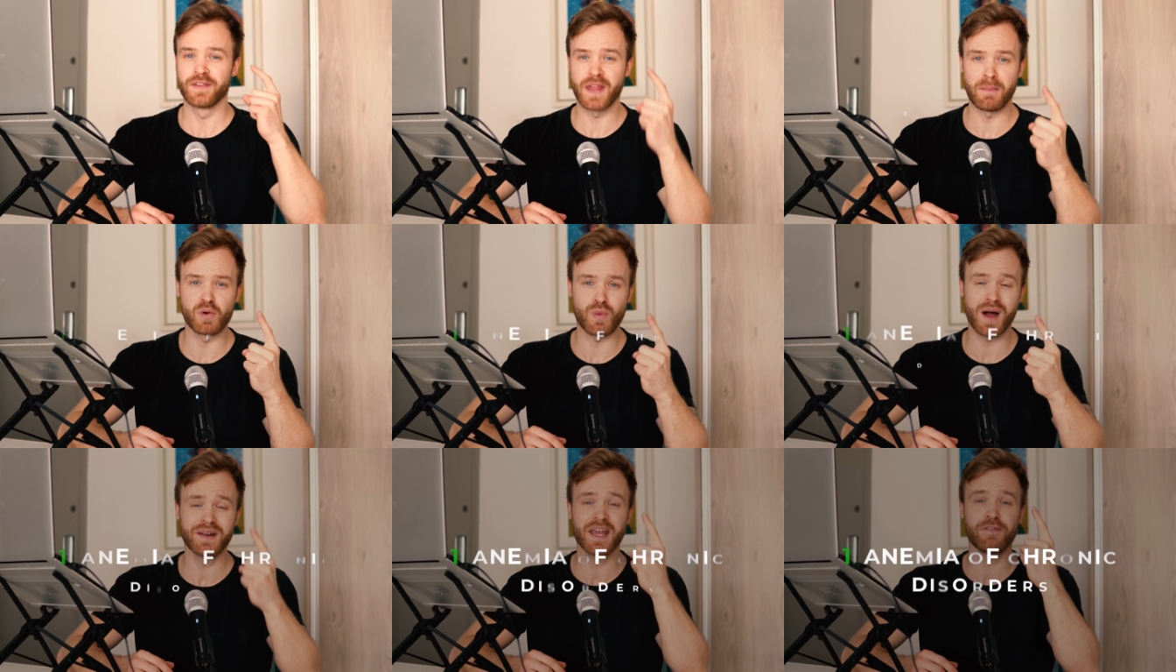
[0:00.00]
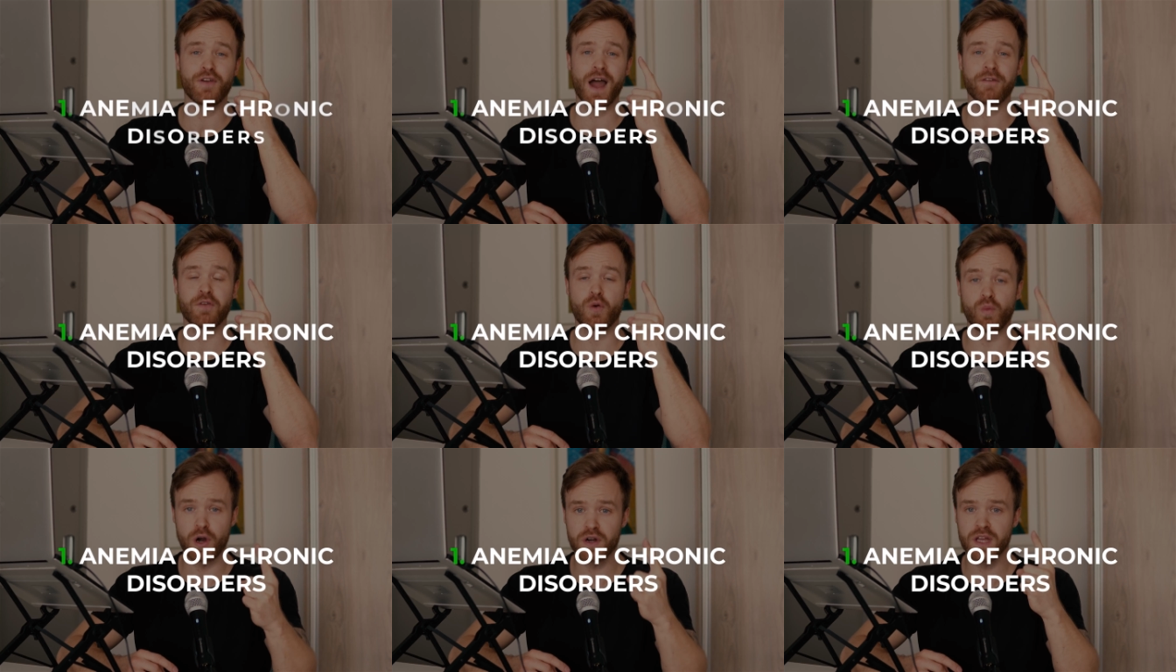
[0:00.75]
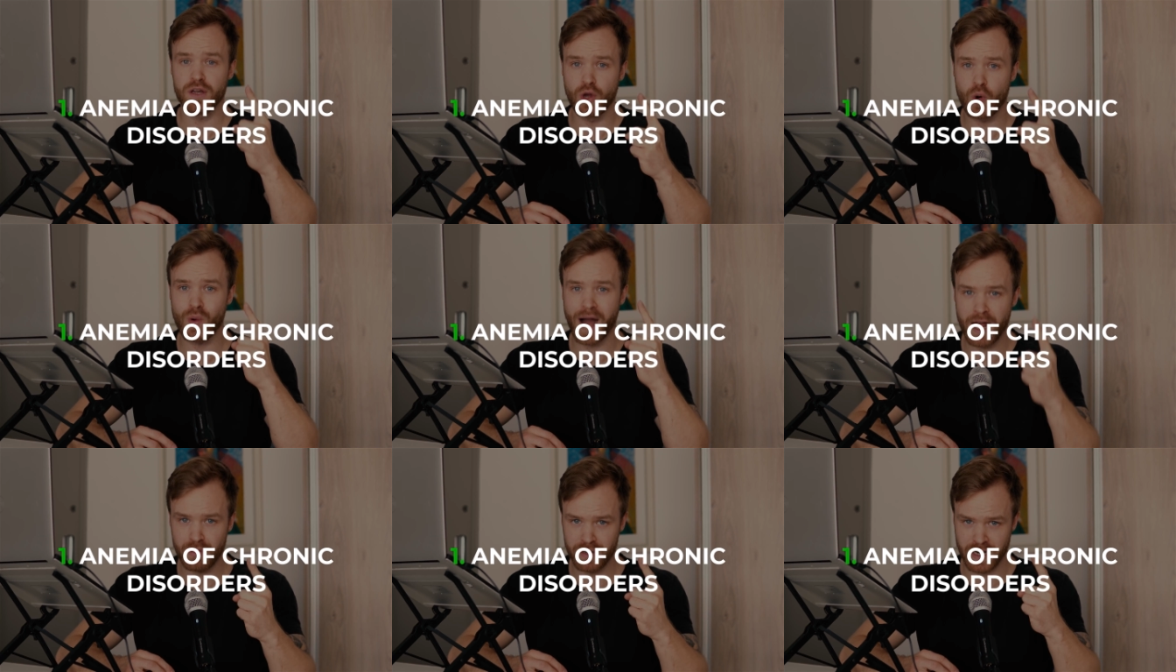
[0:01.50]
Number one, if you have very low
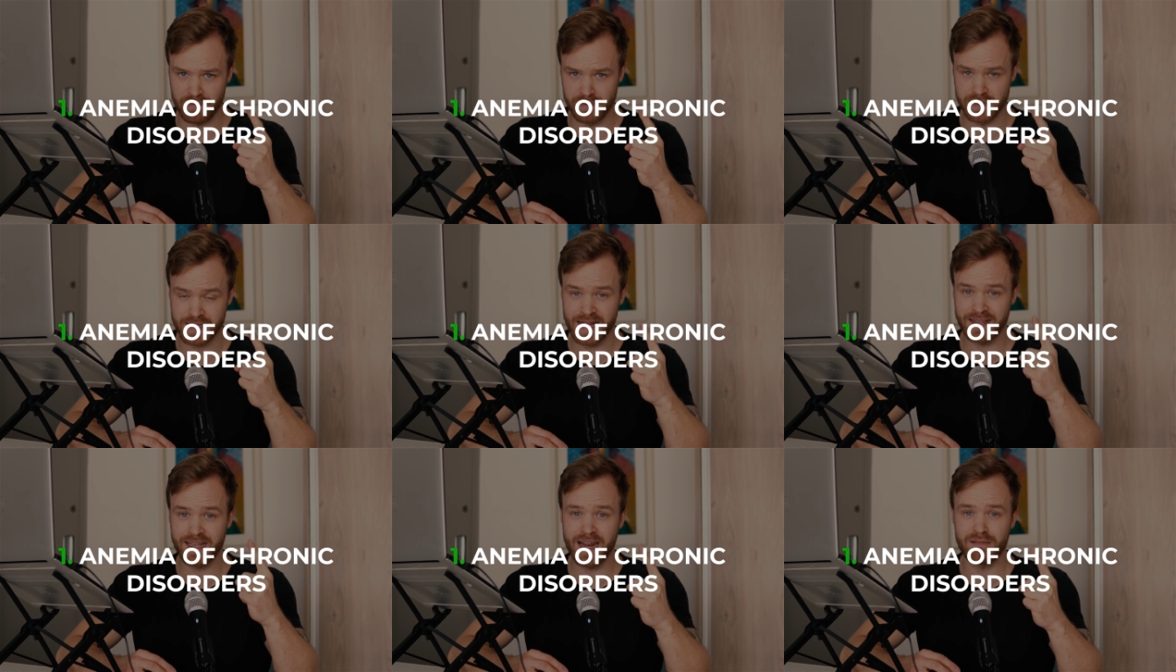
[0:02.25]
iron levels and the